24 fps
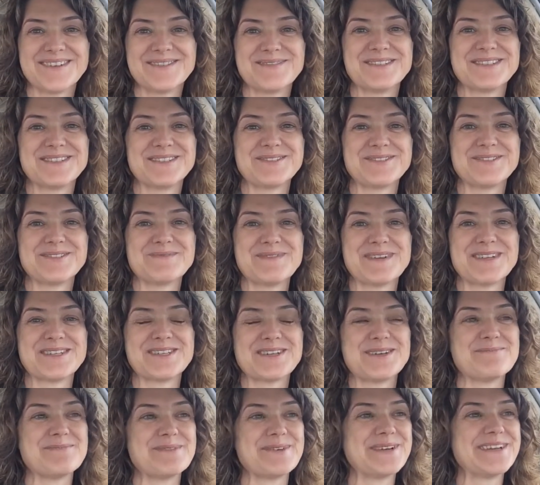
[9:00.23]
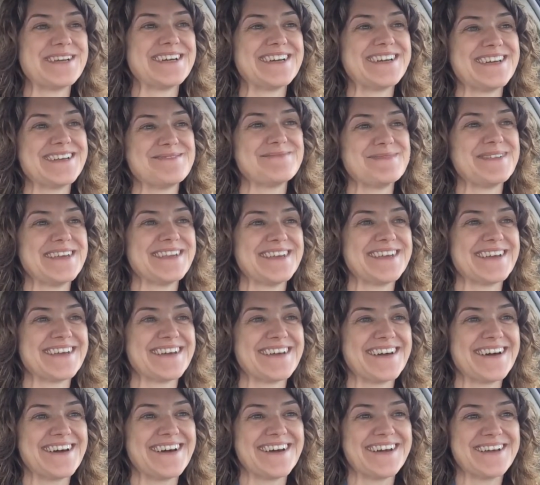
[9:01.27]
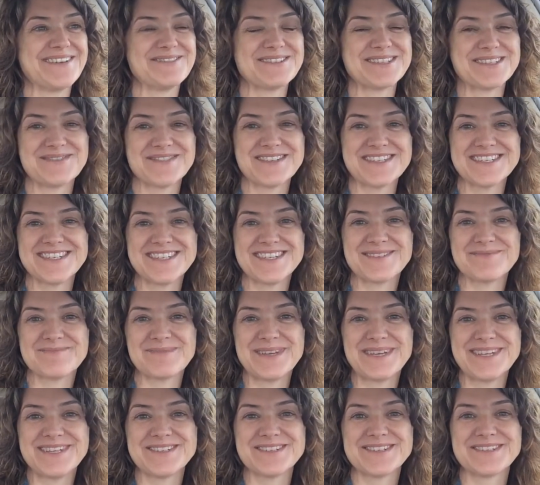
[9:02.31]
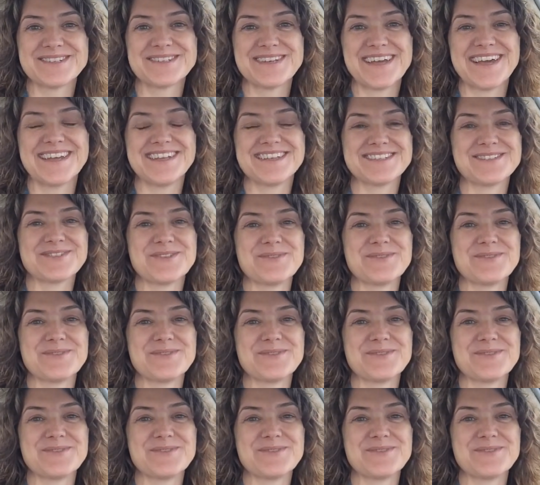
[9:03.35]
Still too much Alberta in me. I was visiting Peter at his